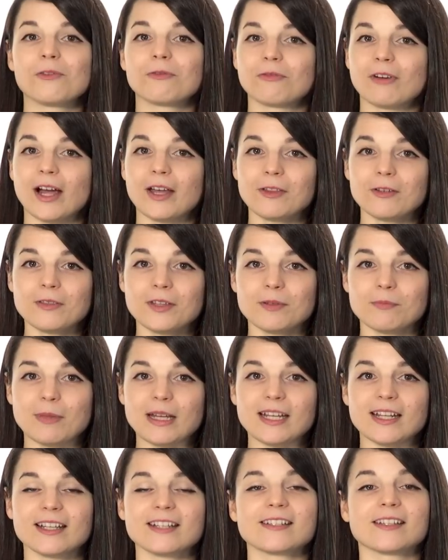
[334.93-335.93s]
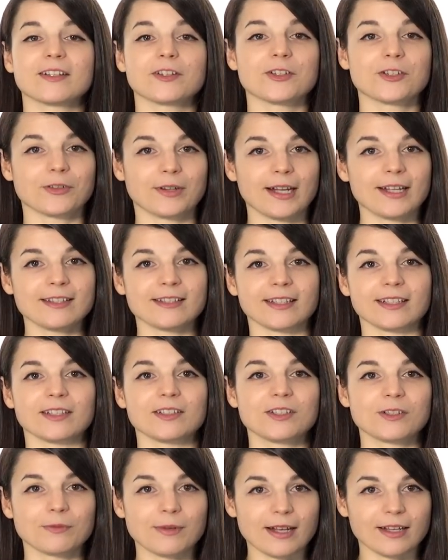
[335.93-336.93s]
rather than meanings that are
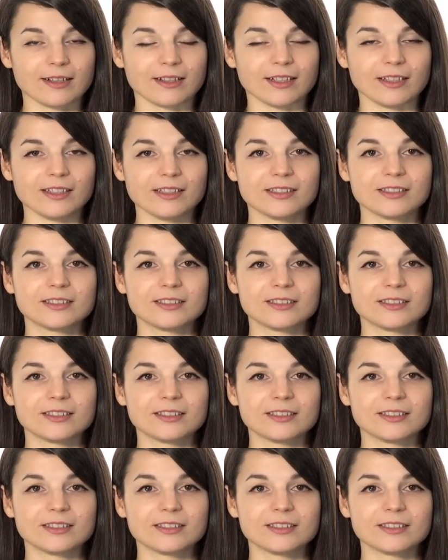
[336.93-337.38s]
translated directly.